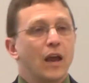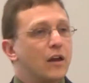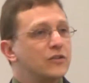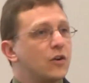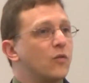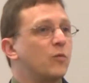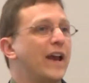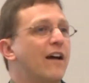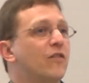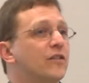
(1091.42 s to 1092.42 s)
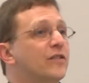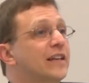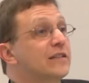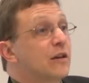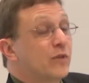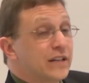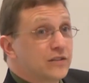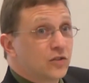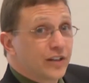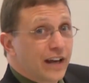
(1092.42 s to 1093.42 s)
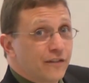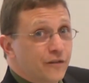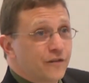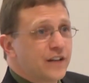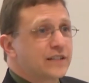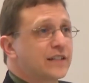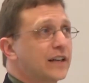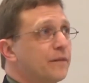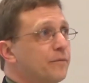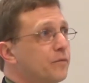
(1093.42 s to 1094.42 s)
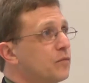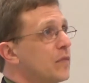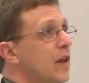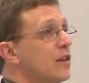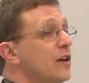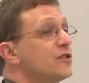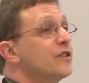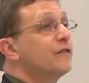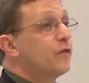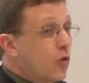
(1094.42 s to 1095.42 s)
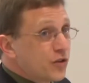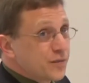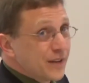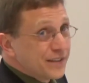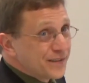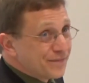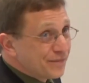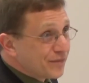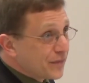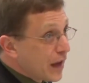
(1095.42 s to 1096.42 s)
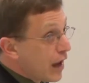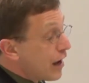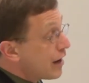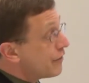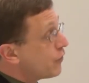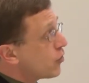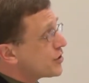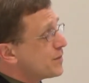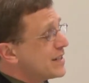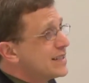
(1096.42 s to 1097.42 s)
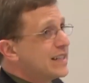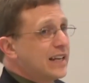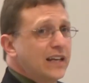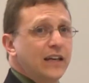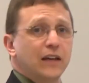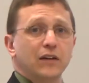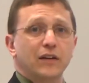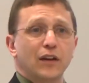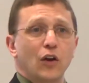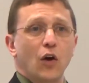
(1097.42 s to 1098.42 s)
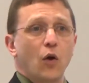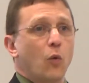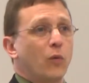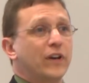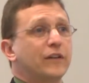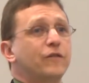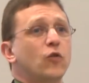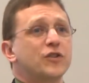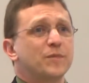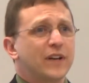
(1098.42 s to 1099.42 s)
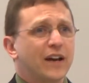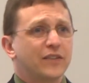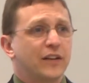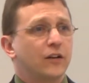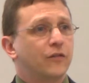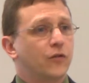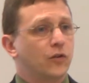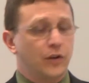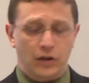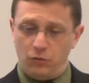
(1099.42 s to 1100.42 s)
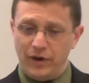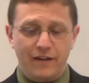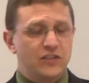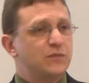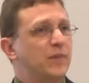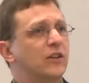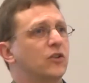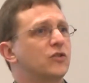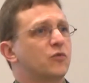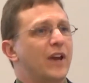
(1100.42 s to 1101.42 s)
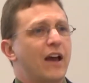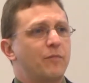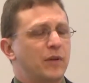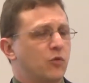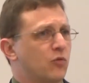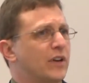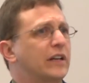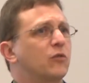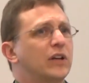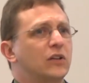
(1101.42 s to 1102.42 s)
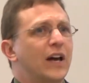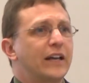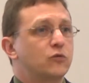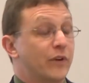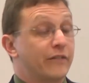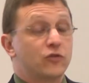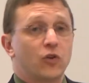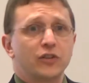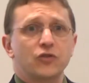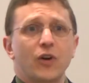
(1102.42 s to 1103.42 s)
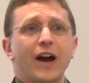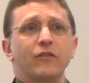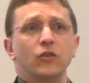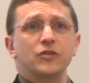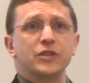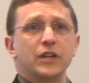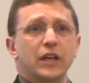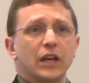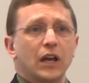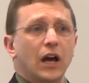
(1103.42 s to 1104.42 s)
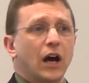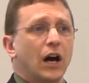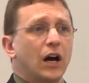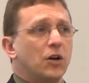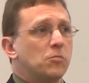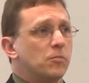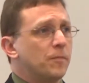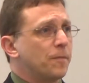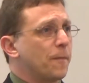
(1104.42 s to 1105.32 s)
So we have other things that we need to look at for fixing it. There's enforcement. Enforcement is key. We need enforcement out there for, you know, we have speeders, we have people running red lights, we have drunk drivers. Um,